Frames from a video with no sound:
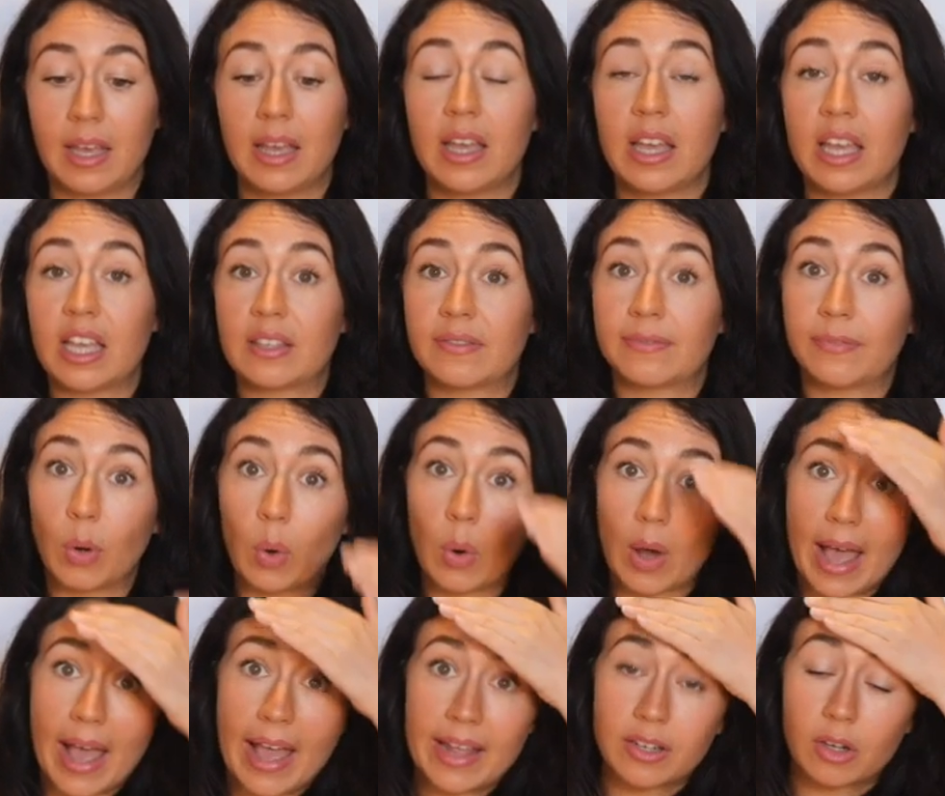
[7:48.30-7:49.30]
His
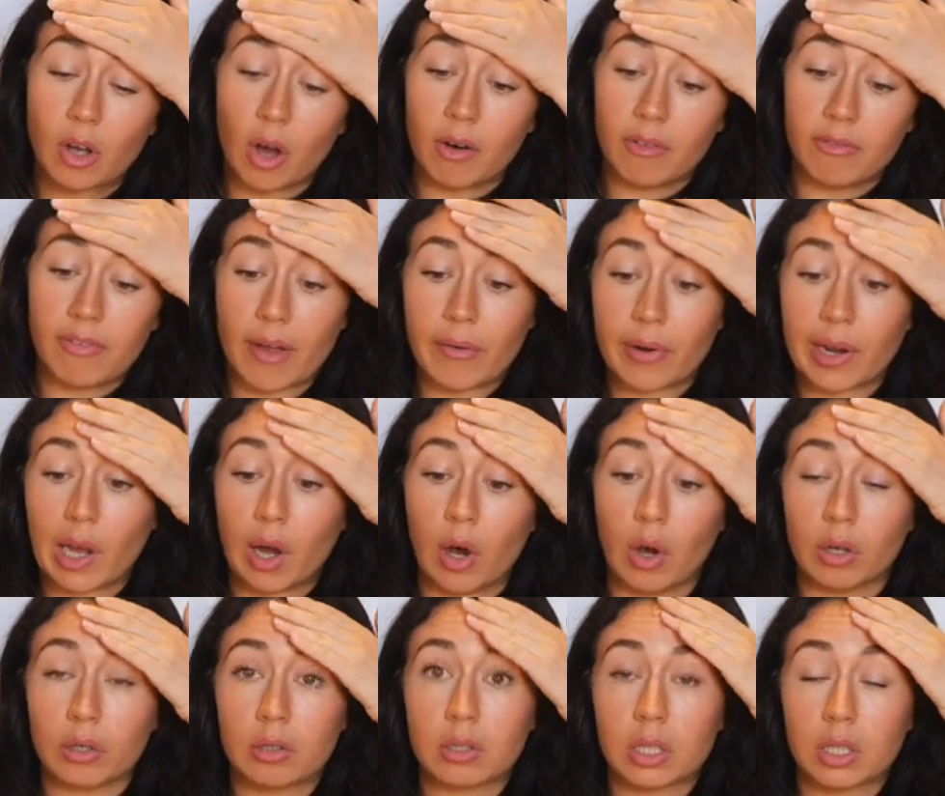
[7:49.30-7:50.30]
forehead got very
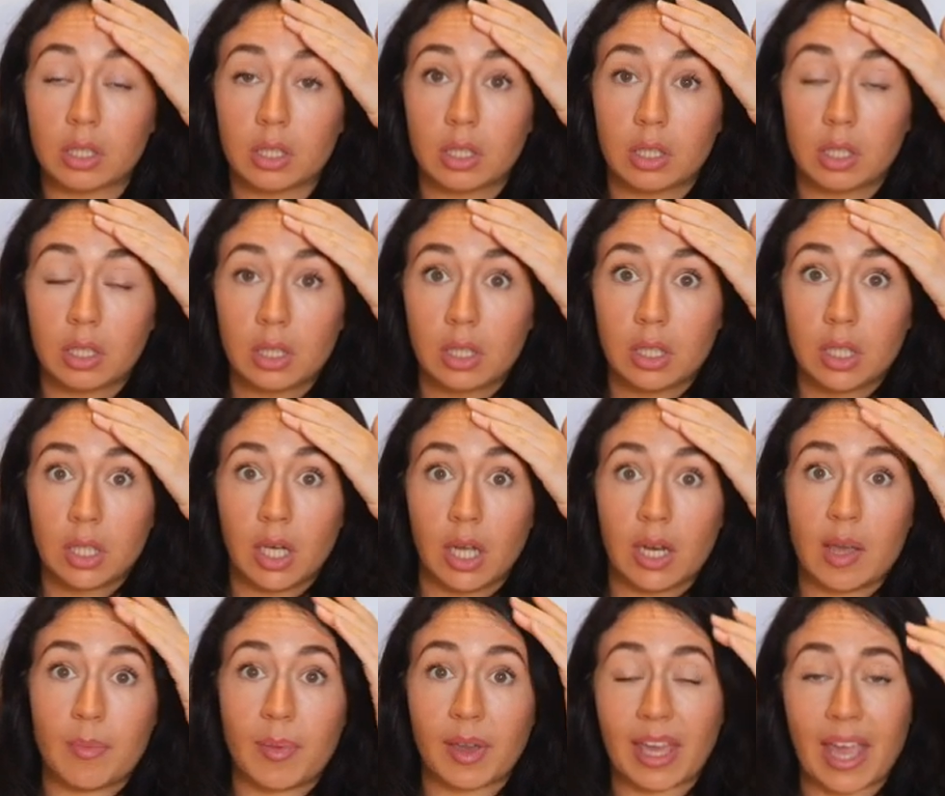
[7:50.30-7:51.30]
hot,
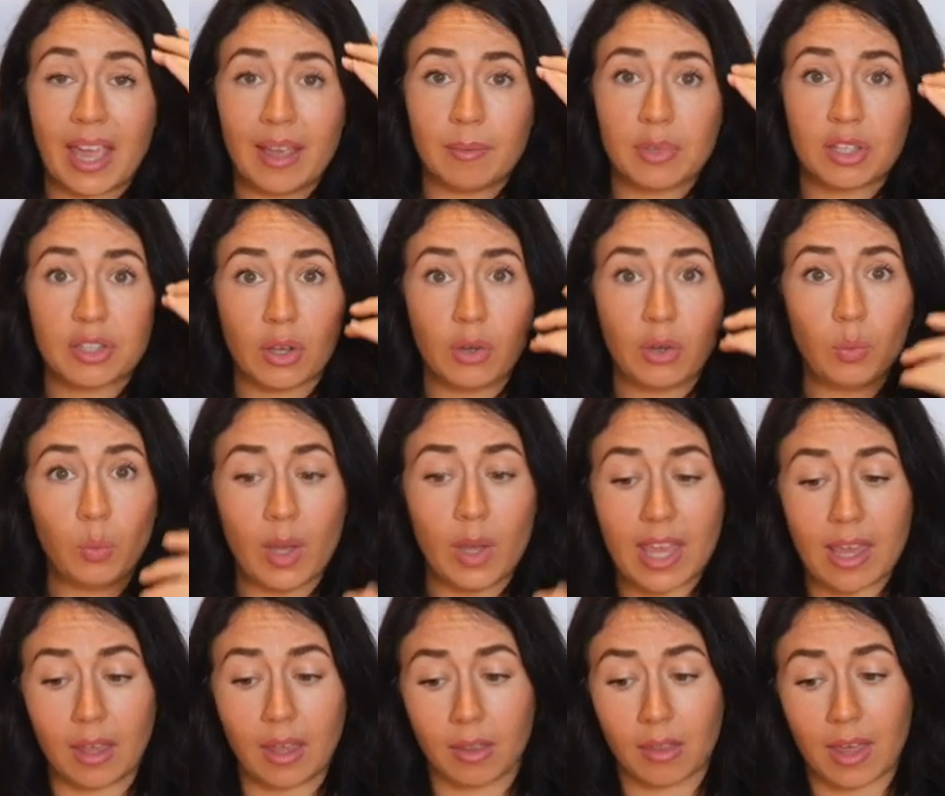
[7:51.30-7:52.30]
and he became so
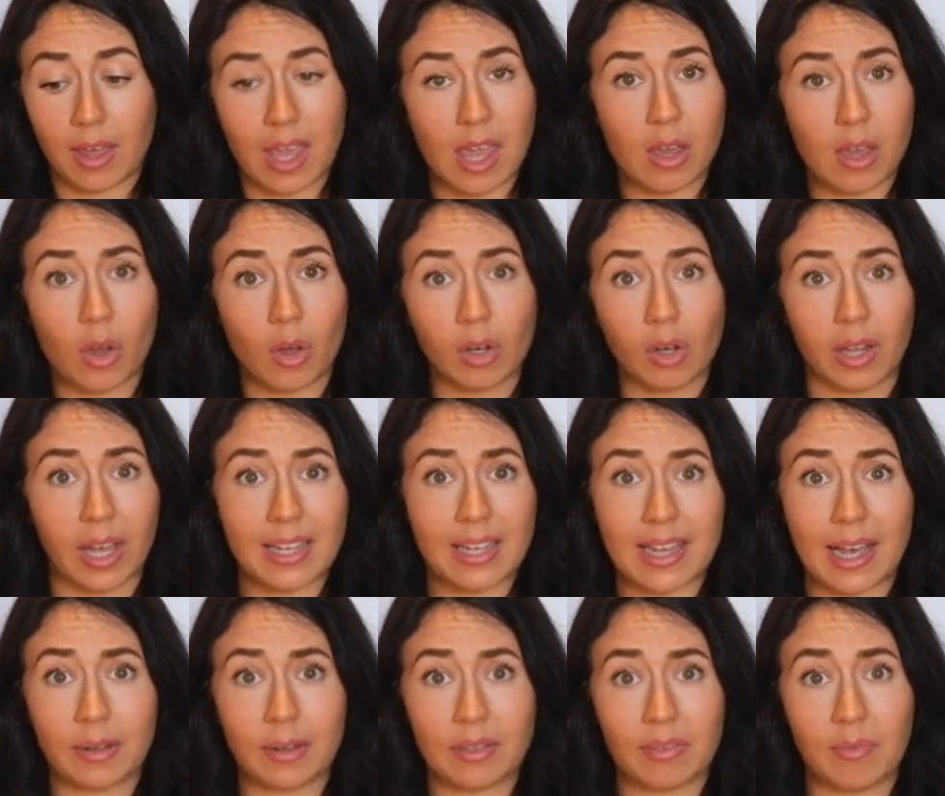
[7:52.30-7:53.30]
weak that he couldn't get
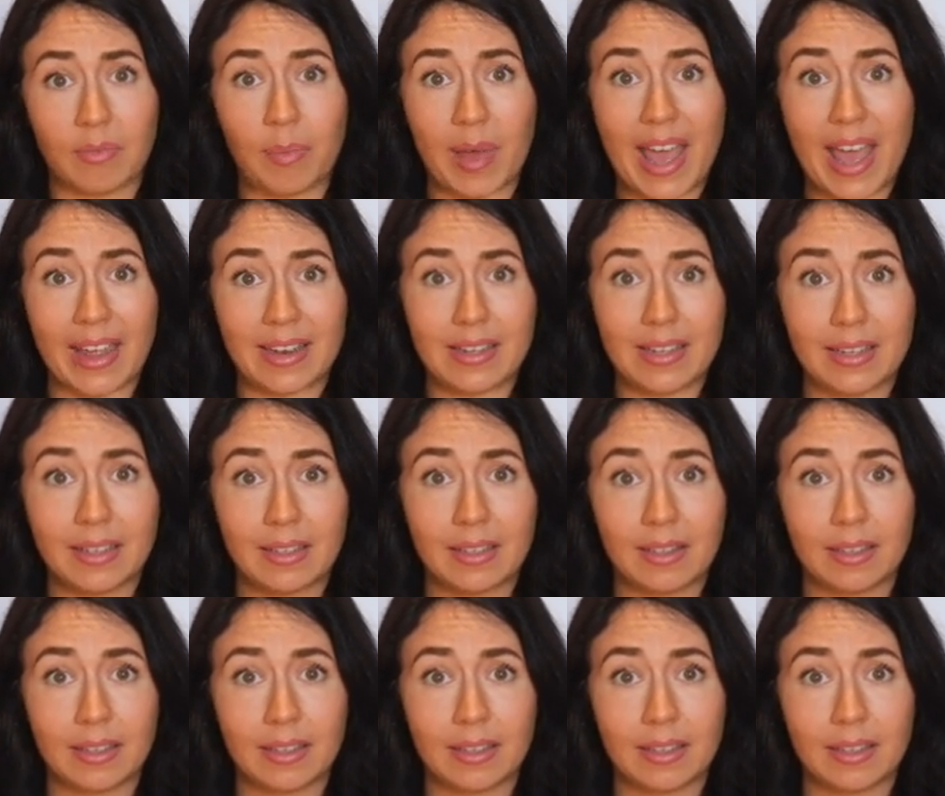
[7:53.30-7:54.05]
out of bed.